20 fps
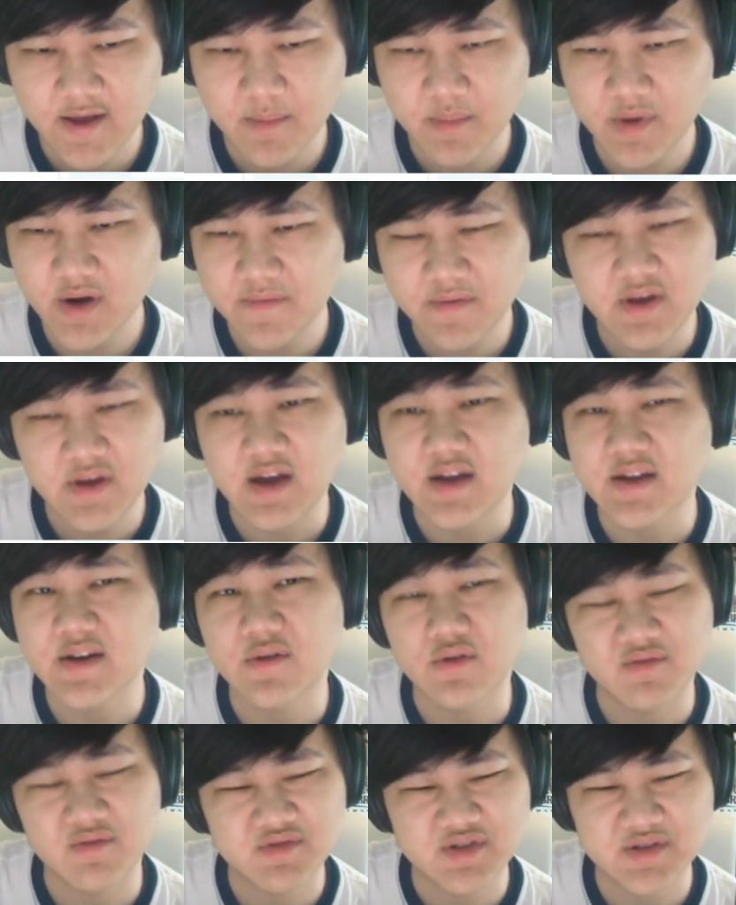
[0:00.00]
But if you got
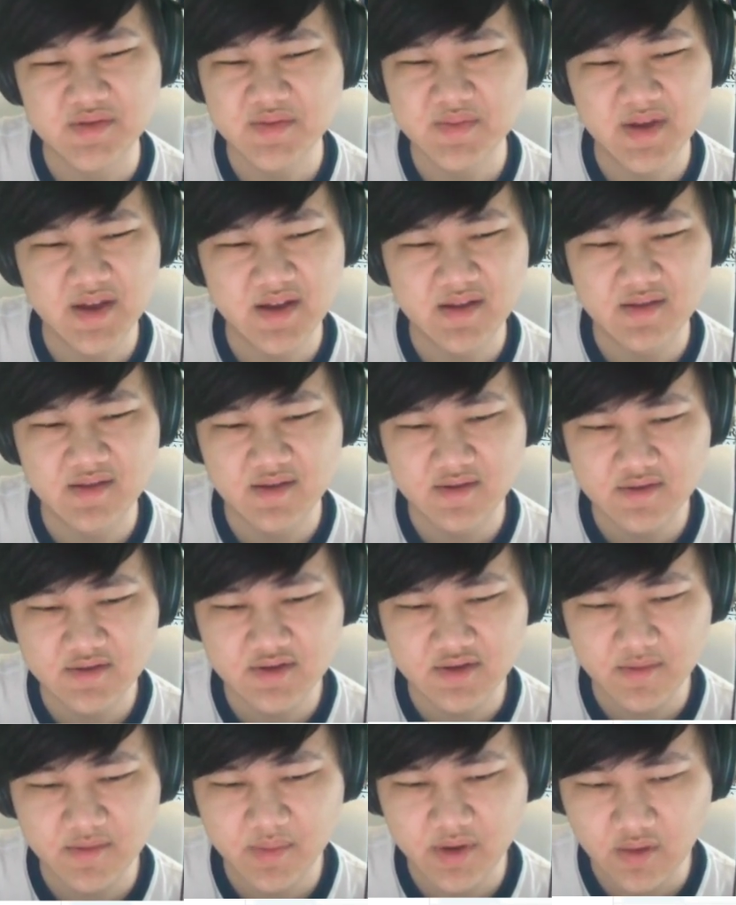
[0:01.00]
orbs to spend, then,
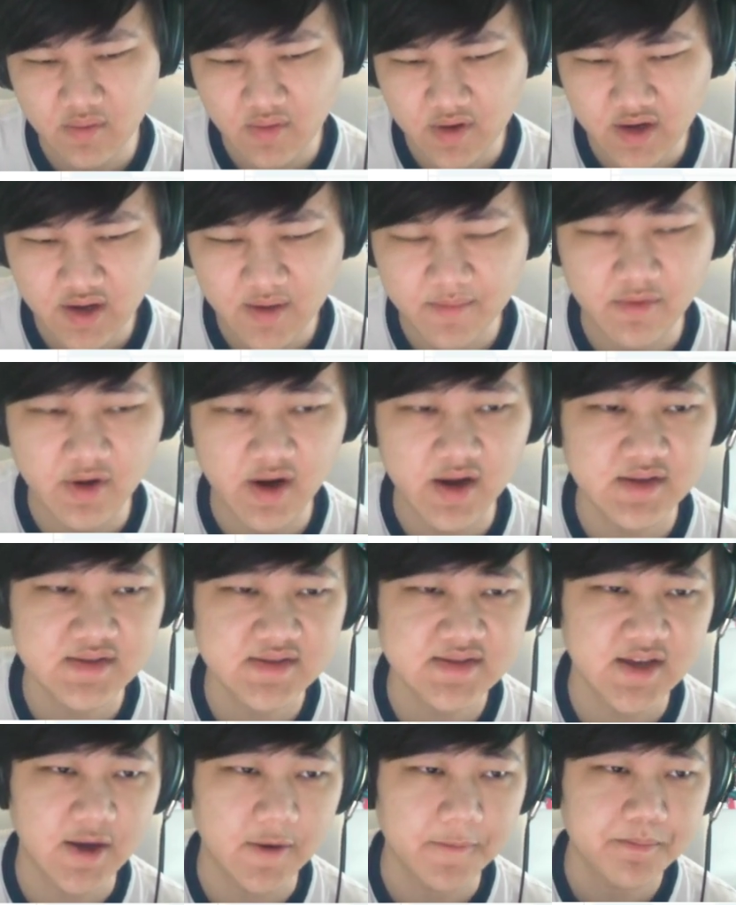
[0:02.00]
you know, pick one up, right?
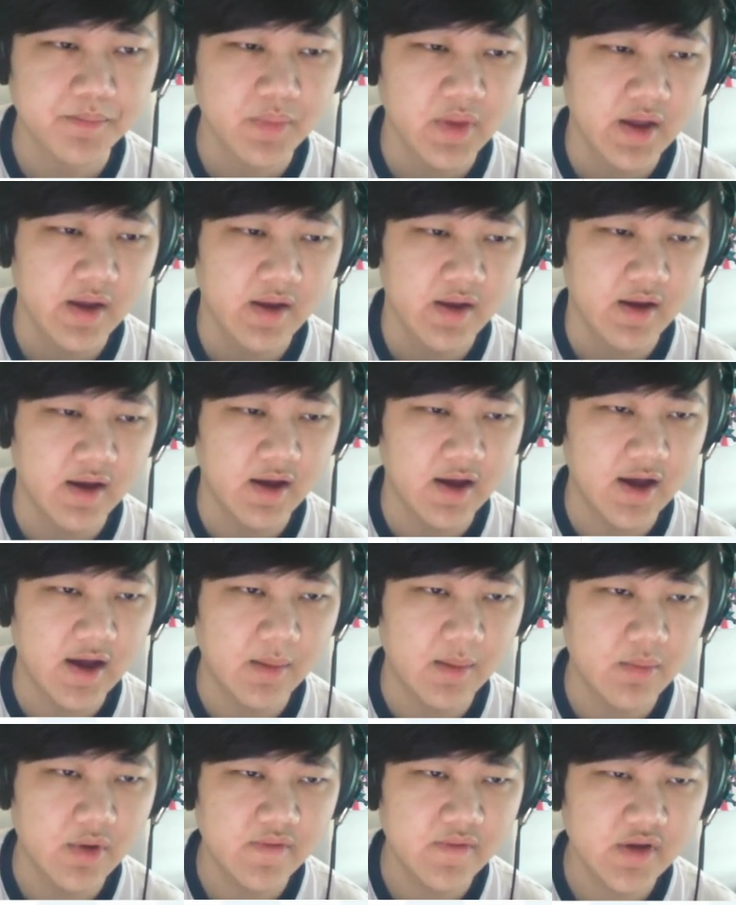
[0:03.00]
So,
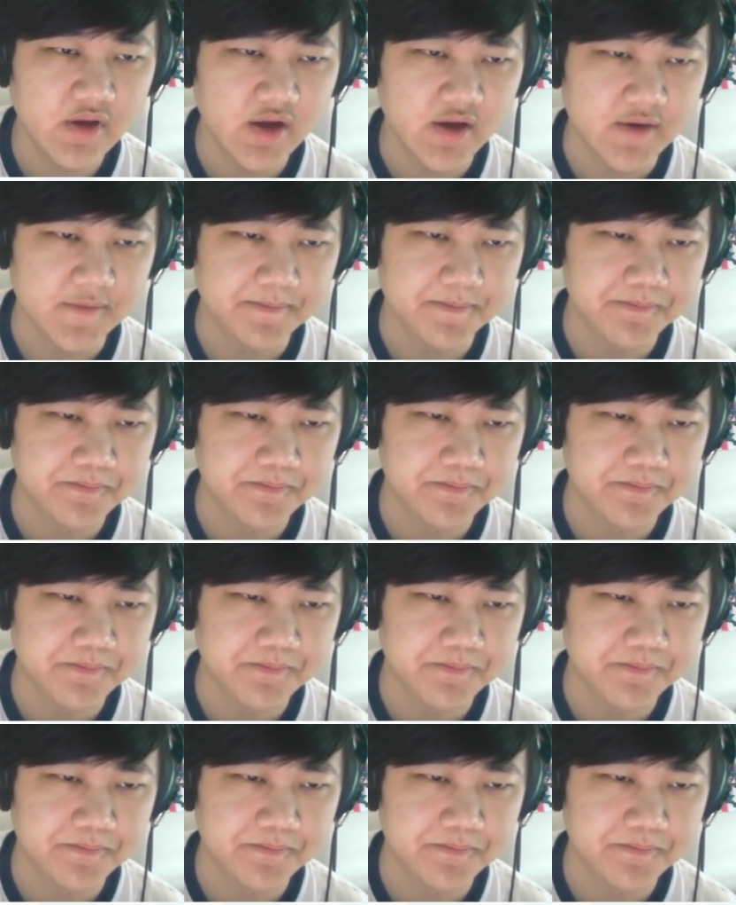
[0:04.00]
uh, moving on.